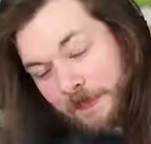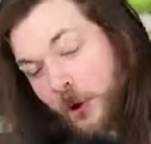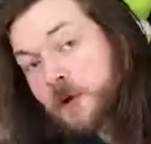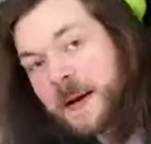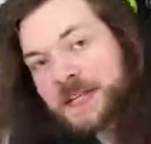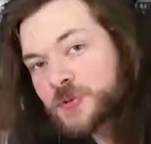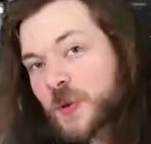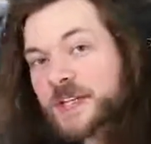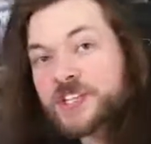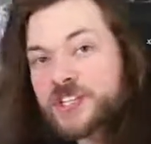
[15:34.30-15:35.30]
broke my
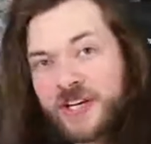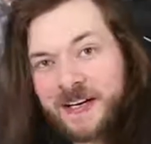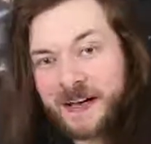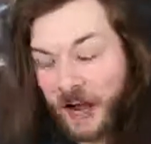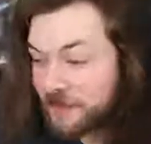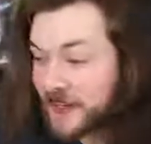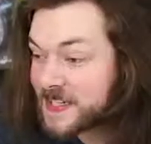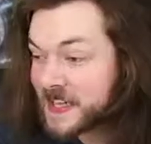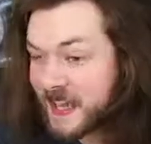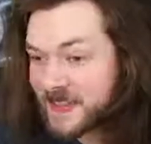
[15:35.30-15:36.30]
Switch. I
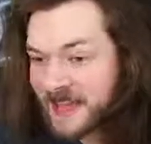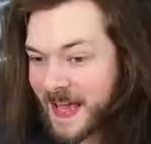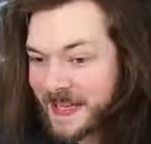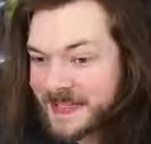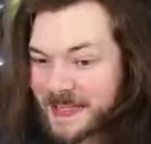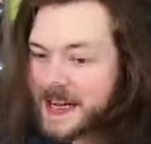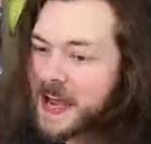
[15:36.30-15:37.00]
fixed it in the end.